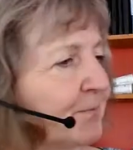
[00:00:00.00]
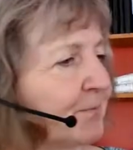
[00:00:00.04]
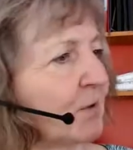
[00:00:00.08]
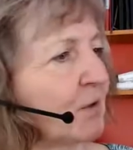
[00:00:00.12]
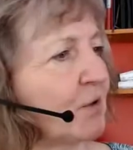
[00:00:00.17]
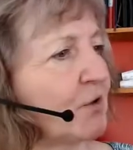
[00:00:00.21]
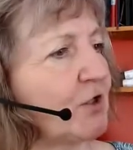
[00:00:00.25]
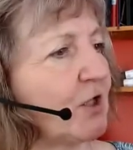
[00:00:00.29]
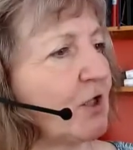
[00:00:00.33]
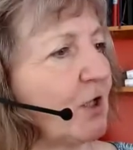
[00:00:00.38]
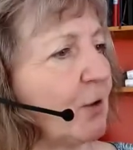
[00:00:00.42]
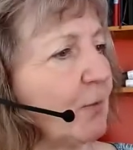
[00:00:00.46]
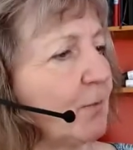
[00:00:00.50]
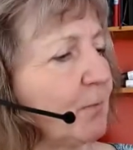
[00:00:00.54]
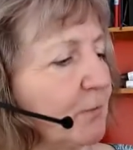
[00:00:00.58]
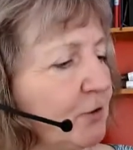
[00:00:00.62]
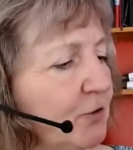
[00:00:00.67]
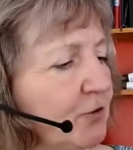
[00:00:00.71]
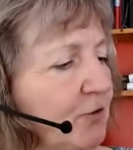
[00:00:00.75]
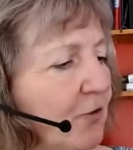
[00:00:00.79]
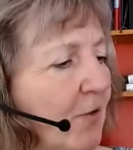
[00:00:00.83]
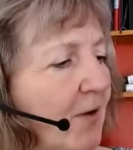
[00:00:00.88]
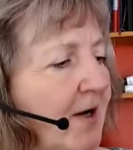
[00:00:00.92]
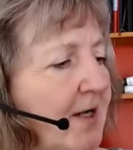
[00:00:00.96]
So,
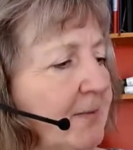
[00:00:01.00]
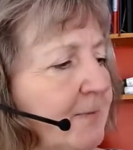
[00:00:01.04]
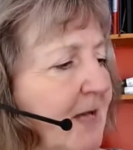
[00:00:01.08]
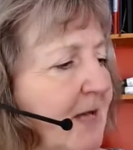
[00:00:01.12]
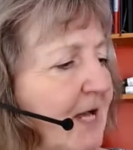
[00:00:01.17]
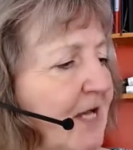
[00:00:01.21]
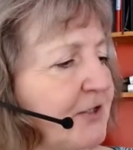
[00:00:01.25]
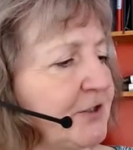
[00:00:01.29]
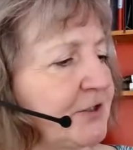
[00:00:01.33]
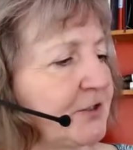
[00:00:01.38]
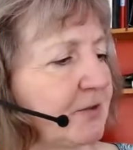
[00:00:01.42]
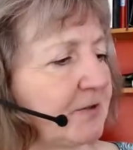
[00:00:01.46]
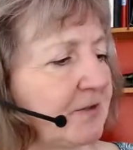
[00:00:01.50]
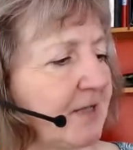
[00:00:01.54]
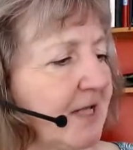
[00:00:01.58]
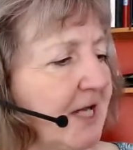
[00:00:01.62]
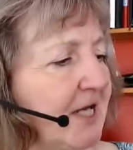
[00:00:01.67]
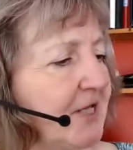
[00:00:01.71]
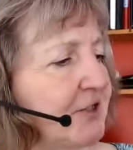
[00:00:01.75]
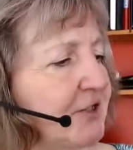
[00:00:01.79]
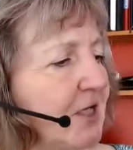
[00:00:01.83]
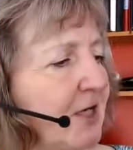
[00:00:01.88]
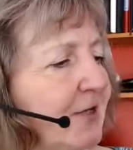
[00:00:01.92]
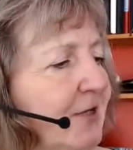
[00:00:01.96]
Drawing
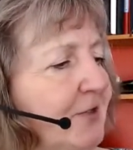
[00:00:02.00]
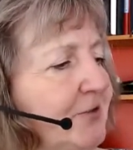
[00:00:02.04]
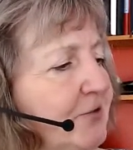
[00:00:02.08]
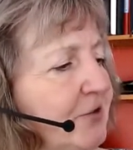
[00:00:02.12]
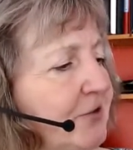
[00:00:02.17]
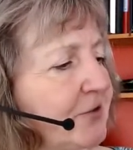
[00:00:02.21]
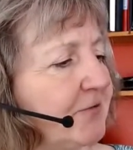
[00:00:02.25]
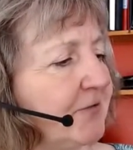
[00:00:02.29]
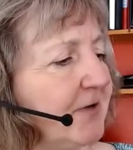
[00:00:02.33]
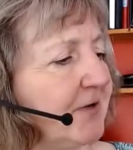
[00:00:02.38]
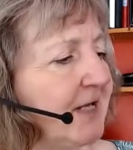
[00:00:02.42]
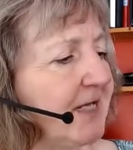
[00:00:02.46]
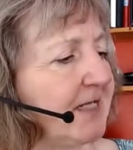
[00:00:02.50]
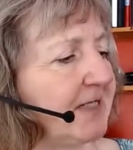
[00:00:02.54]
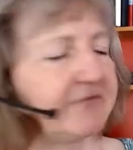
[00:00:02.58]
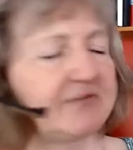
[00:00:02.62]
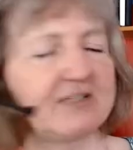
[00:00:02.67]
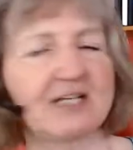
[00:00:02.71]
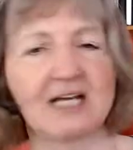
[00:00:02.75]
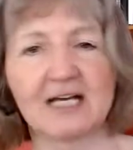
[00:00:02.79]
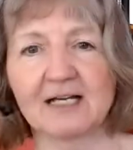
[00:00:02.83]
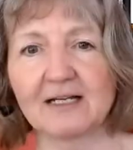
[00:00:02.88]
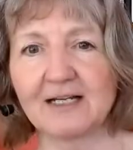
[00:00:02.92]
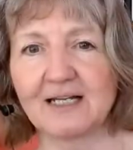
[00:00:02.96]
Masterclass, 100 Creative
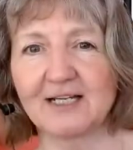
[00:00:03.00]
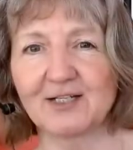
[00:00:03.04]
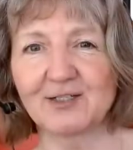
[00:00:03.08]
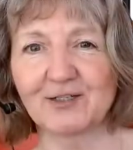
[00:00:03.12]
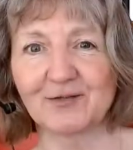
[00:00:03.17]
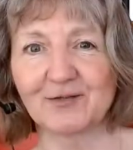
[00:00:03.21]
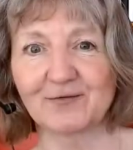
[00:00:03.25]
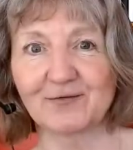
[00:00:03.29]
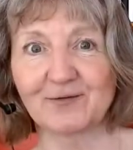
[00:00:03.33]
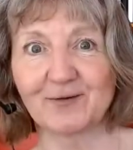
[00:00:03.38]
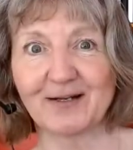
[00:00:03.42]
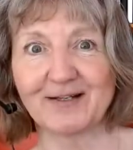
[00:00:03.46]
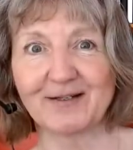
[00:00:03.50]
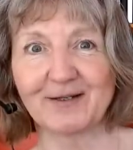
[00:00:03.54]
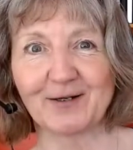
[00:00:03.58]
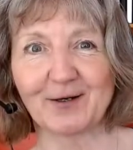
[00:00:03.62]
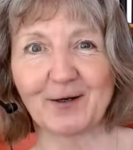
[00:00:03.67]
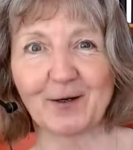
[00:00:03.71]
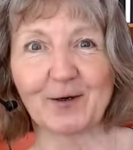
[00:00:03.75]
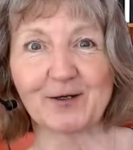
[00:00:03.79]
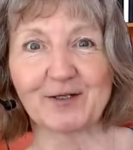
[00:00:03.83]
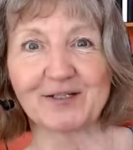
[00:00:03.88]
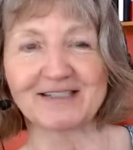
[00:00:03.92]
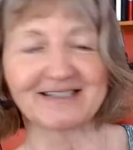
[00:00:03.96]
Techniques of Great
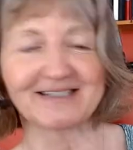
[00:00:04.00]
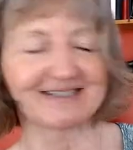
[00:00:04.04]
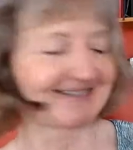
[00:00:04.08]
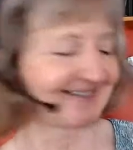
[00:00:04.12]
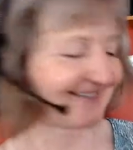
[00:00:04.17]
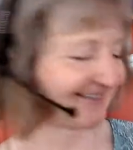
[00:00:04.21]
Artists.